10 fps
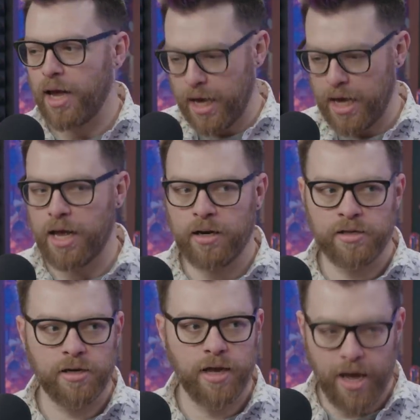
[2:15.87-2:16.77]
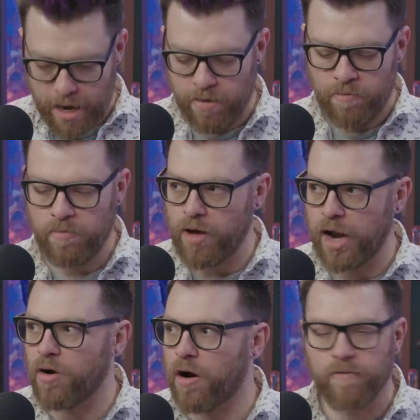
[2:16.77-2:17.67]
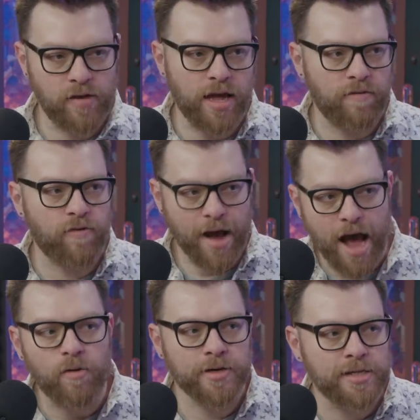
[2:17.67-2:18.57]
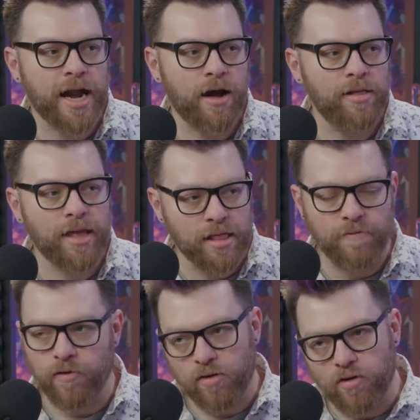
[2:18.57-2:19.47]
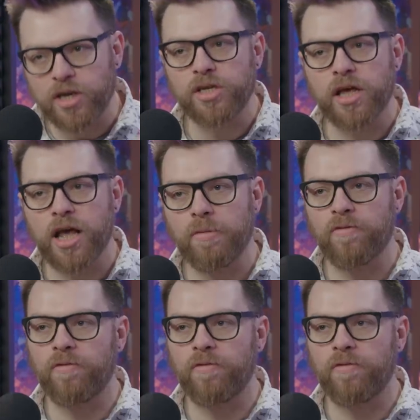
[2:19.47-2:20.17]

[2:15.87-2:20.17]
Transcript: in in an RV for hours and out and like the frustration that comes